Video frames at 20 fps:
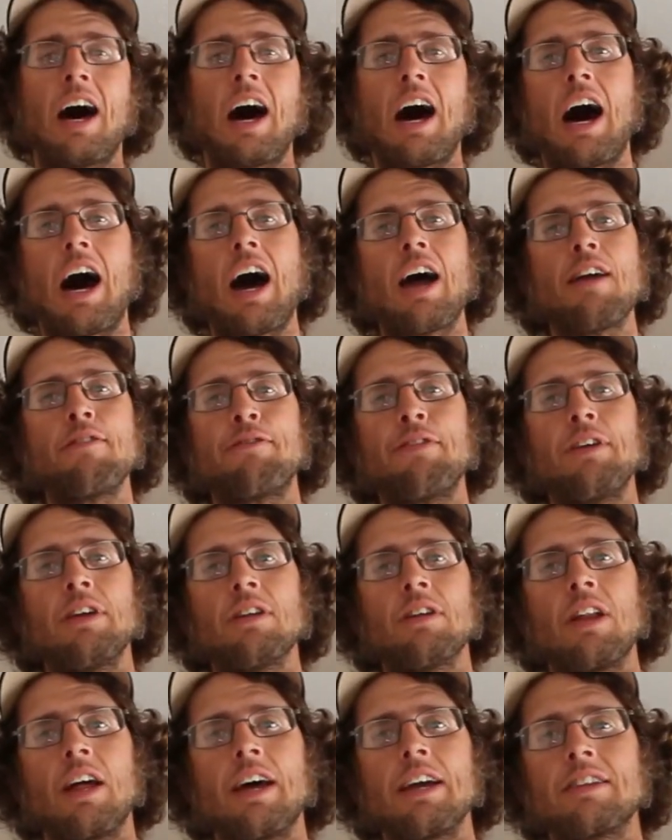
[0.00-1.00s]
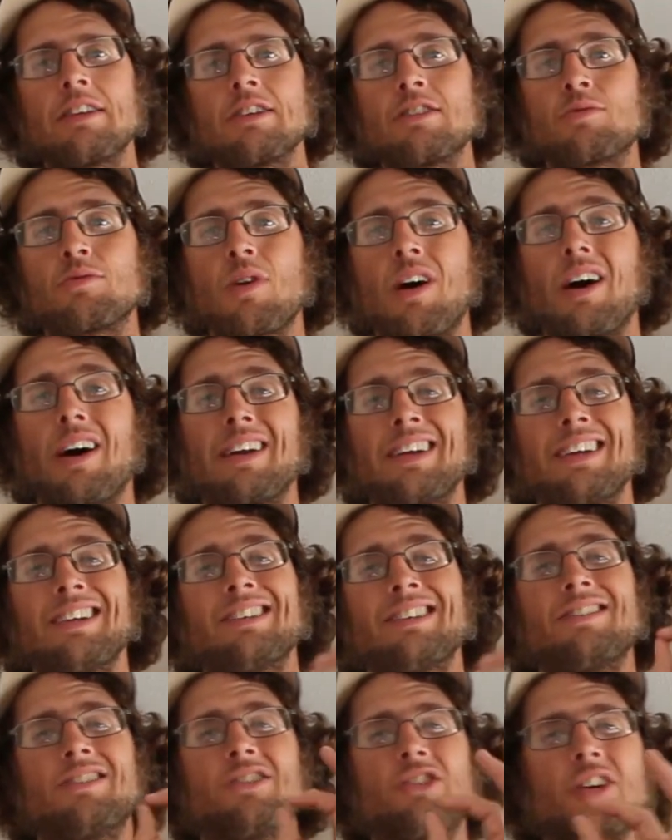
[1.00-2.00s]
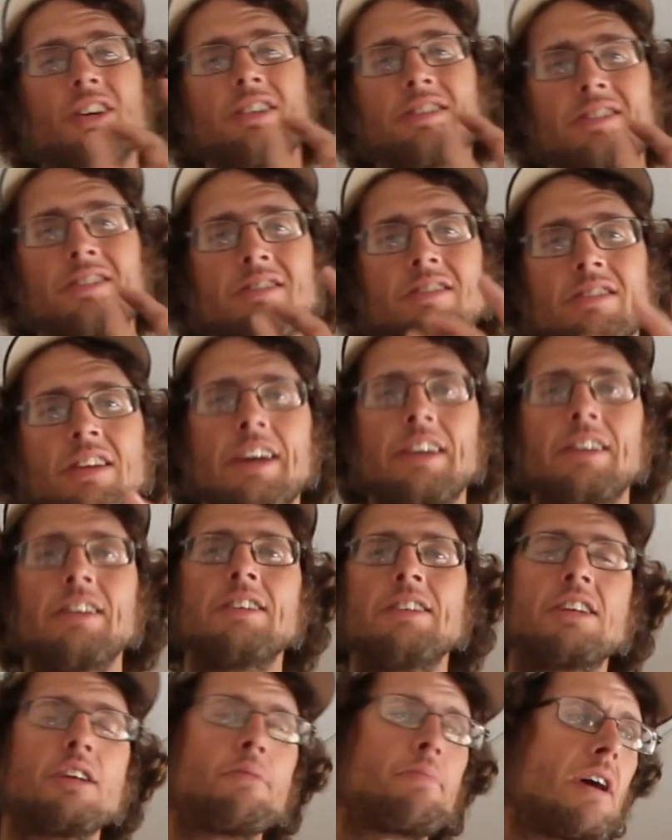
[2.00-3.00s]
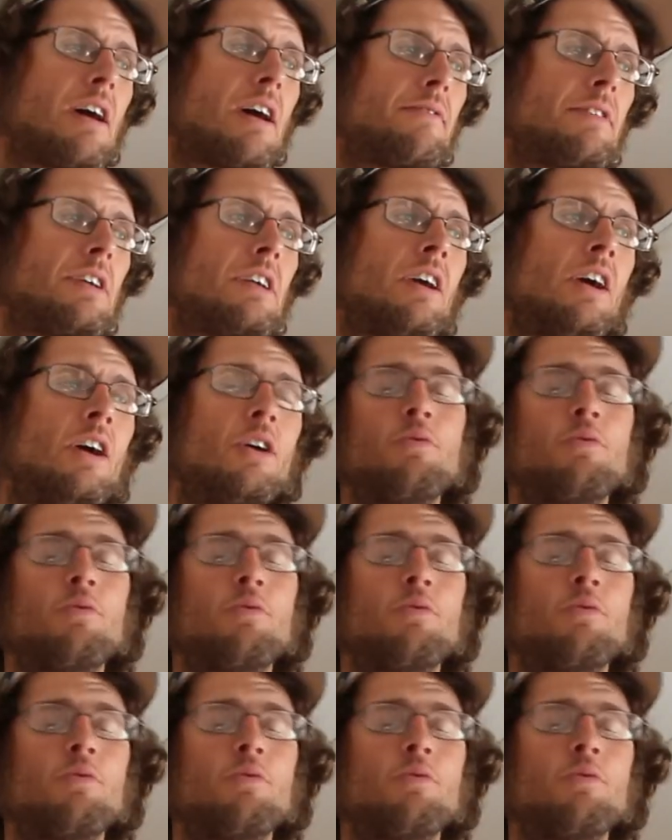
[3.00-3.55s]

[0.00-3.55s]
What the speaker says: I feel like this rod is just slightly tip heavy,